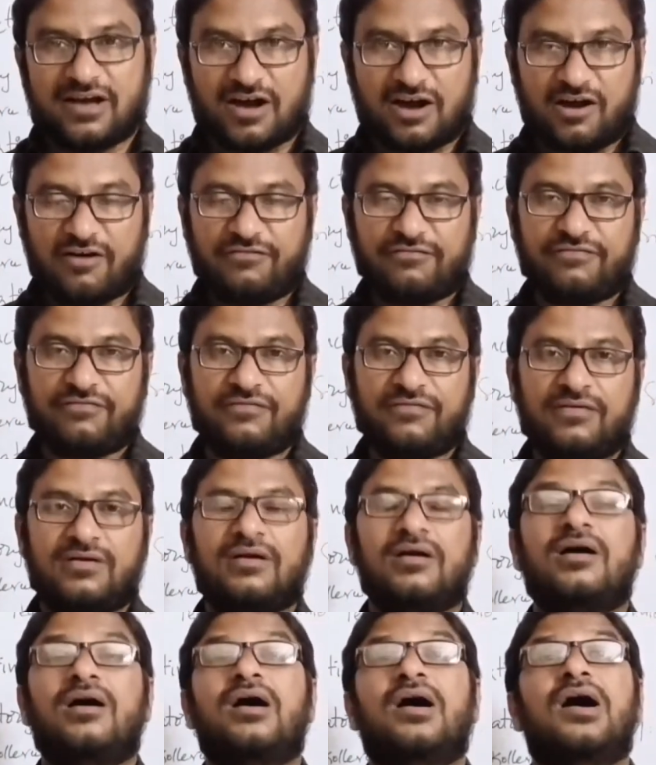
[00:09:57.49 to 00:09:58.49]
of
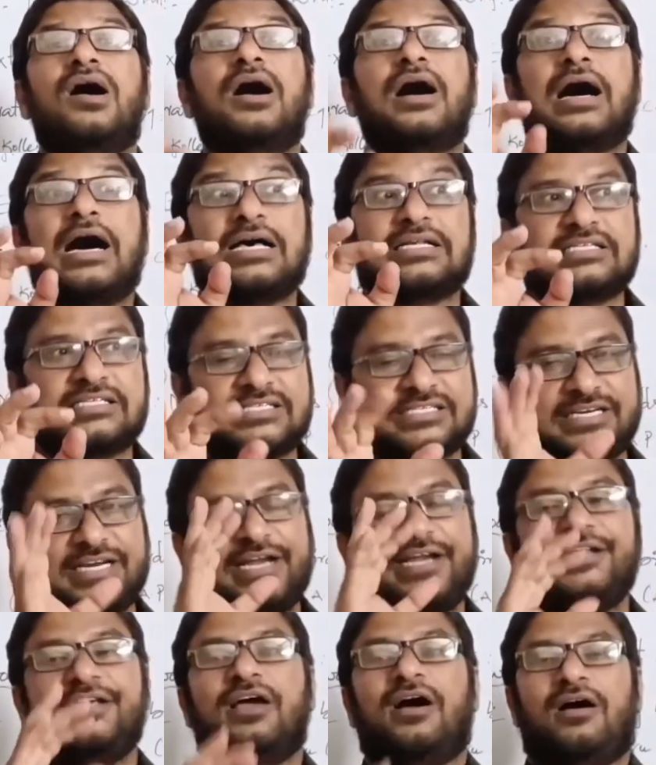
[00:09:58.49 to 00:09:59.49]

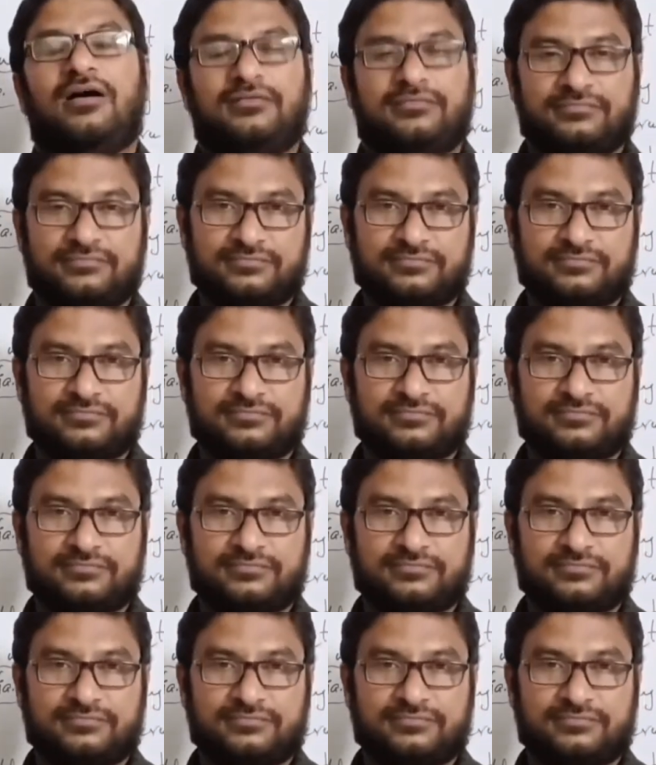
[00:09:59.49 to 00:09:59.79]
Australia.